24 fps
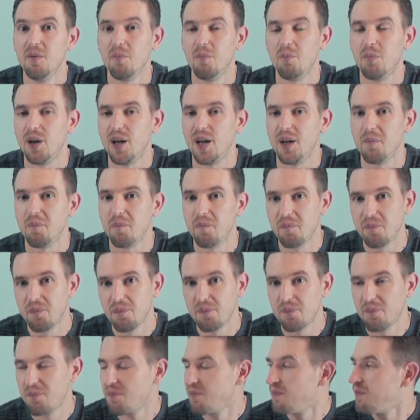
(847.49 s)
But
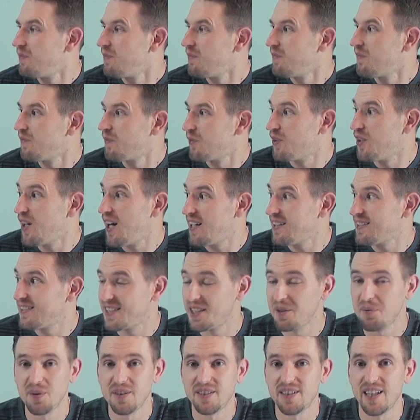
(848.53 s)
for us,
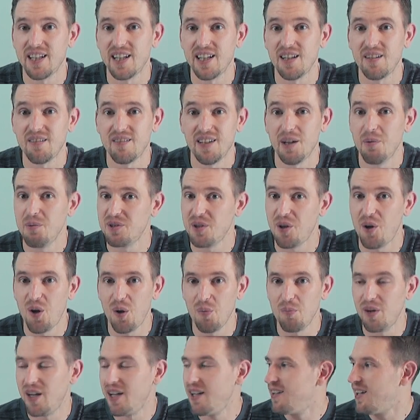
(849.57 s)
it was a
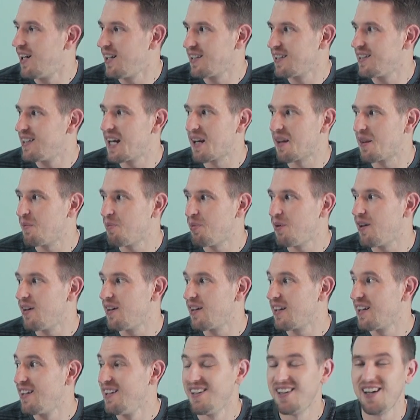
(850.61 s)
home run. Knocked it out of the
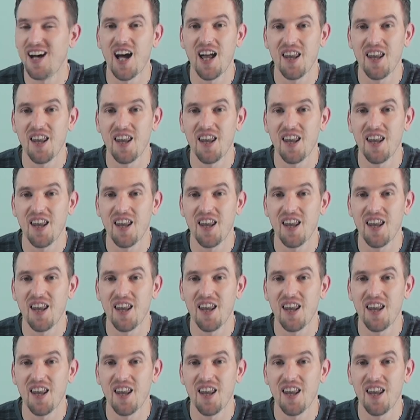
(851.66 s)
park.